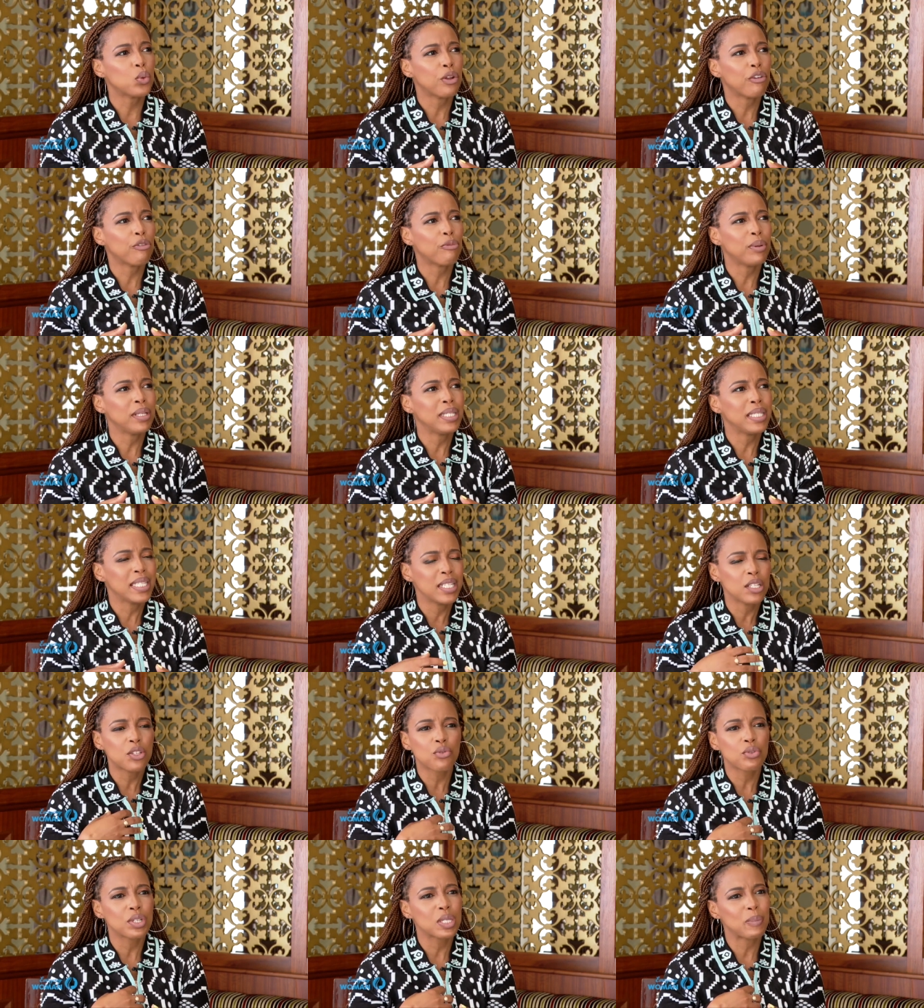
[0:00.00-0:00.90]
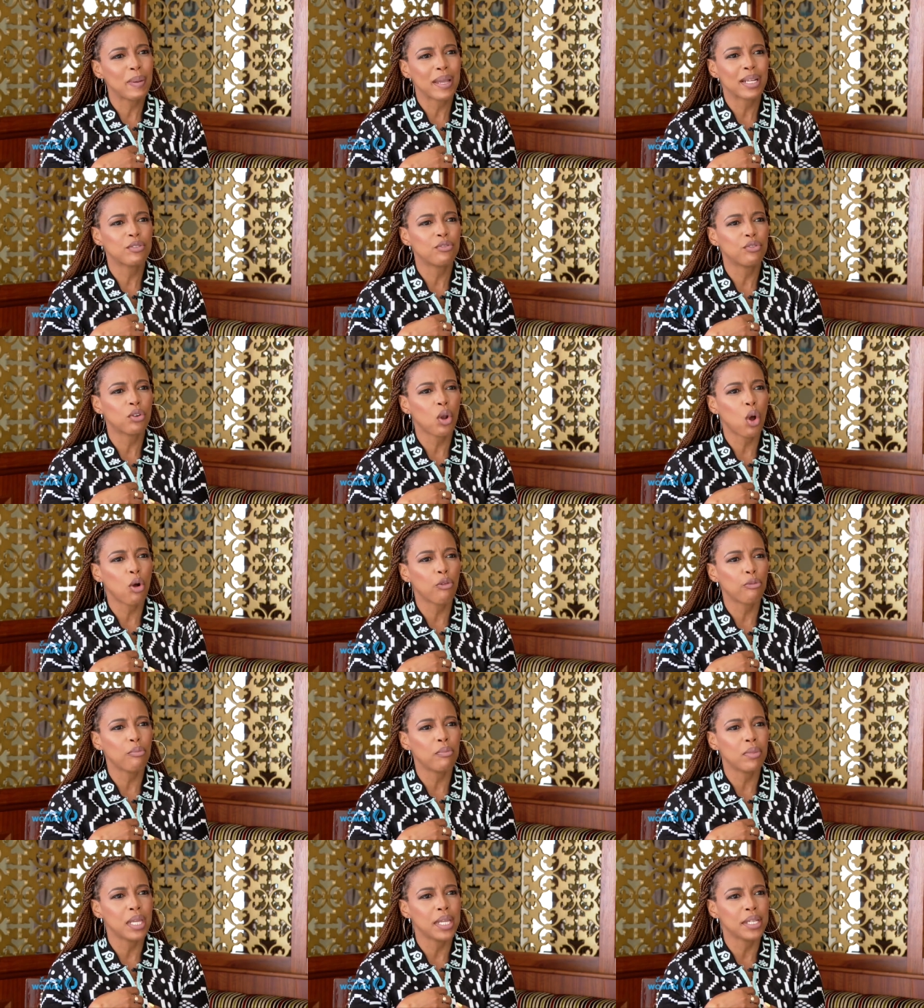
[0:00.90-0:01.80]
would have been disrespectful
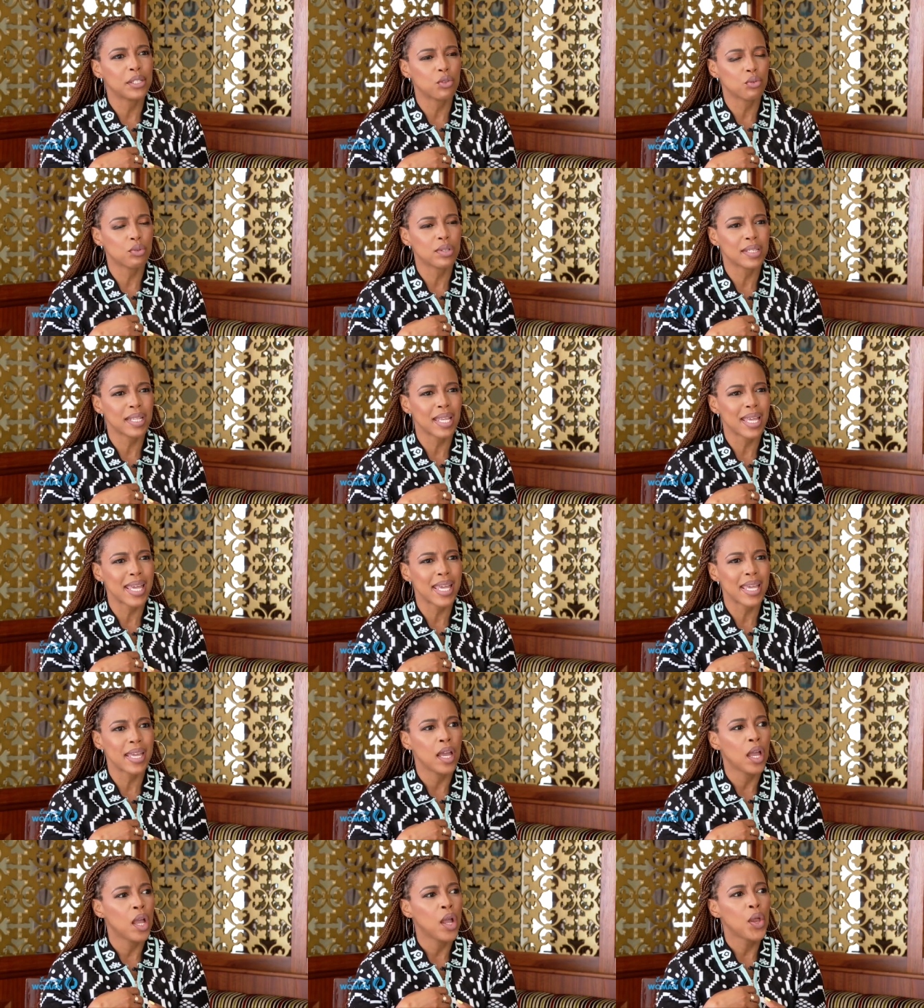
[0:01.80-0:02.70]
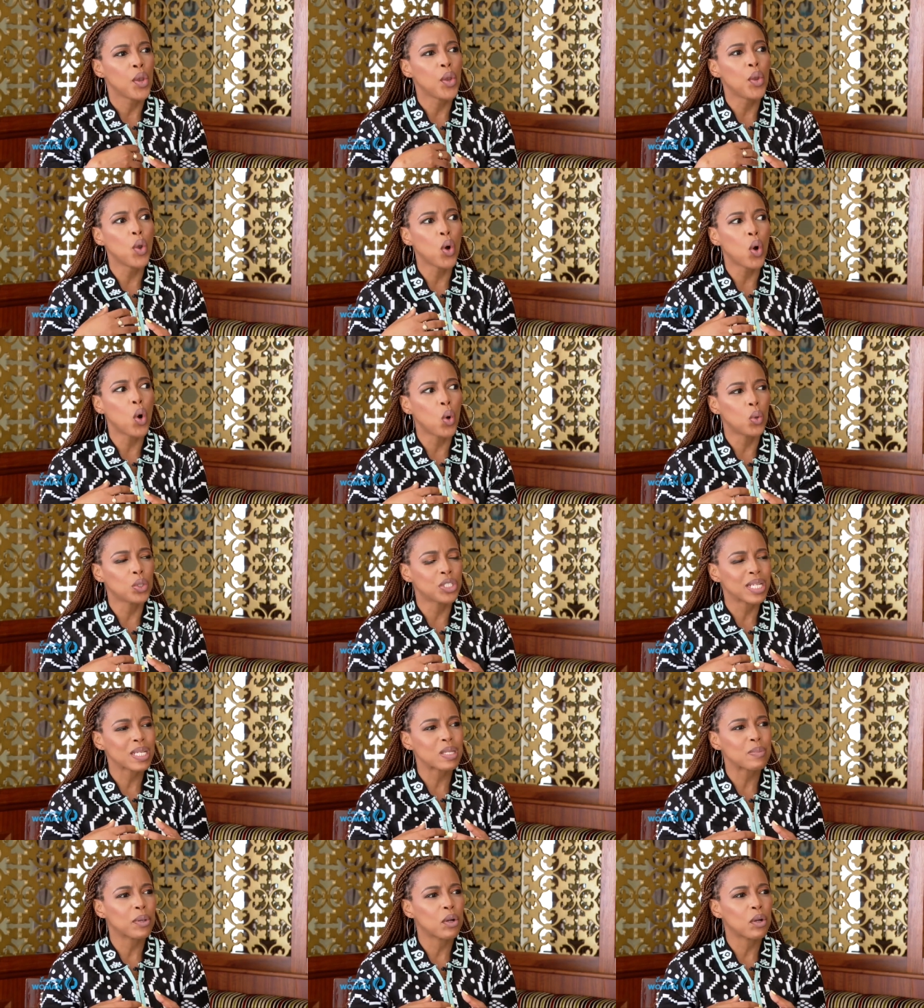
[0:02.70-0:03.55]
of me to say, no, just